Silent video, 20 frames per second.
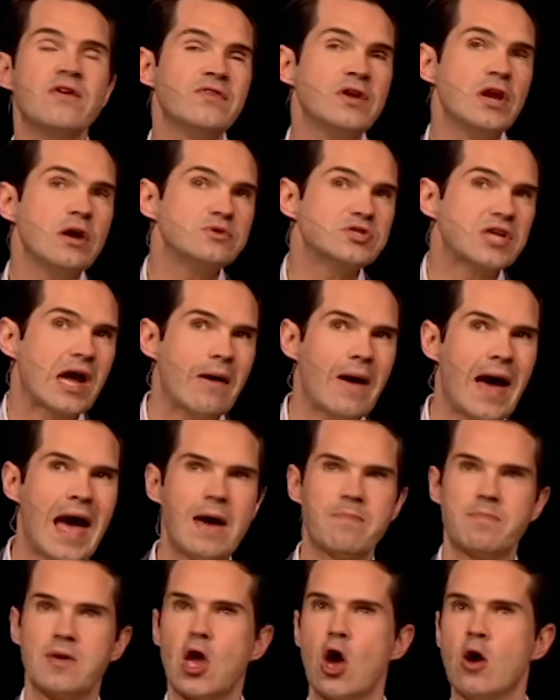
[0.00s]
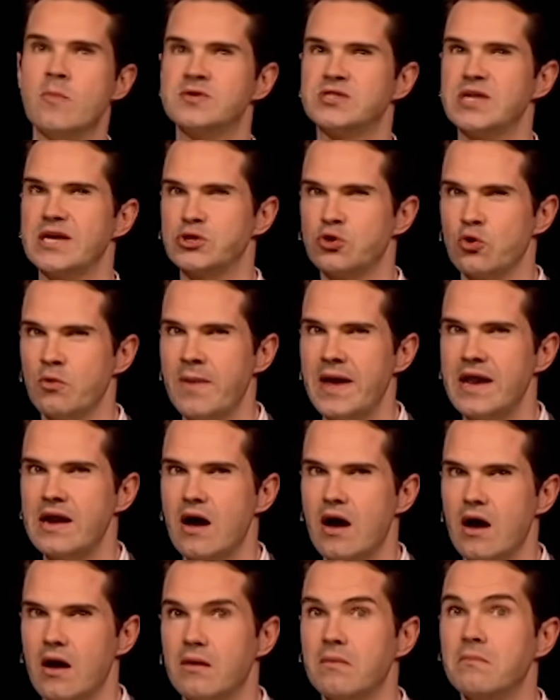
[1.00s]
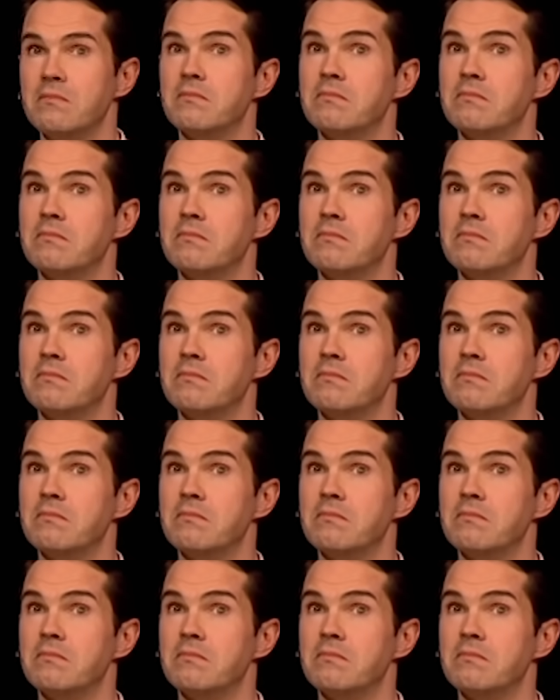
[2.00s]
you ever noticed how happy homosexual men are?